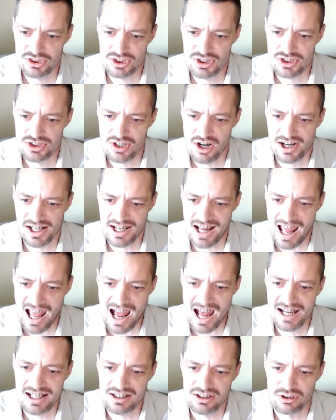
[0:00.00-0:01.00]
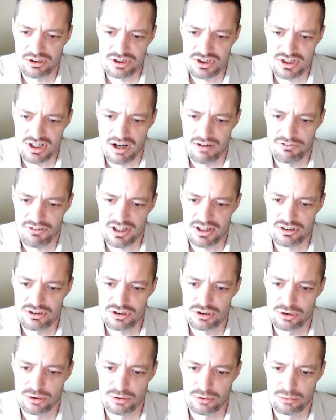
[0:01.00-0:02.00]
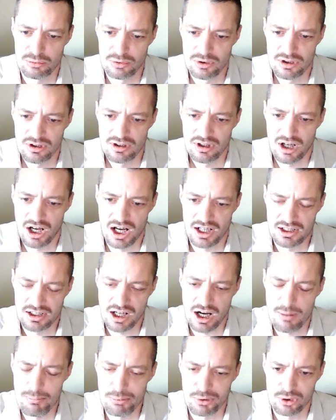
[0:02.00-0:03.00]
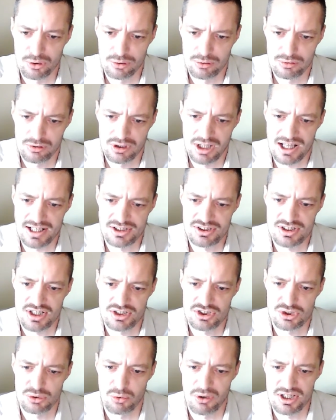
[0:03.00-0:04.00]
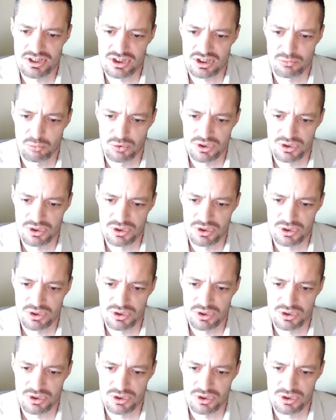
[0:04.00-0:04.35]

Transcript: She started adding herself into a couple like situation.